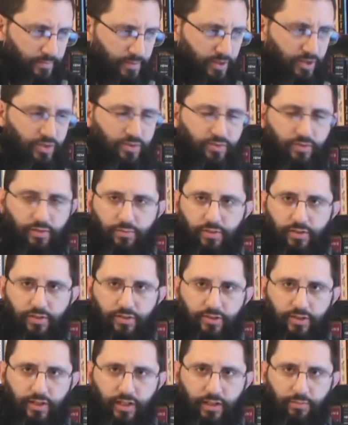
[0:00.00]
This is from
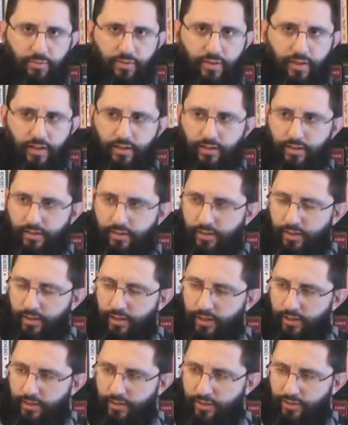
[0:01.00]
the same thing uh,
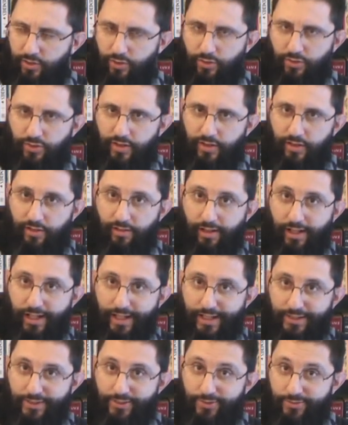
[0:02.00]
The Jews and Their
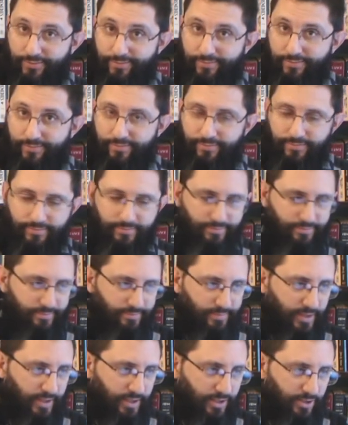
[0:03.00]
Lies,
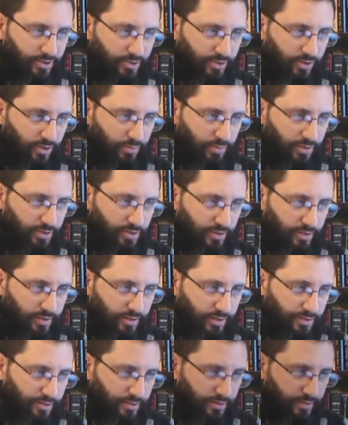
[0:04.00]
his sermon
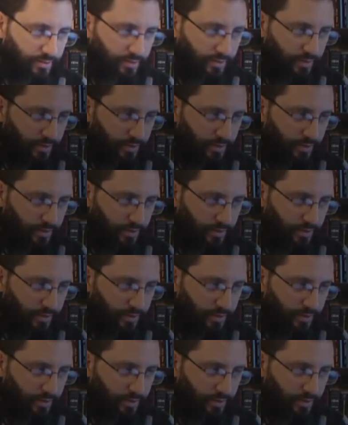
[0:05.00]
series.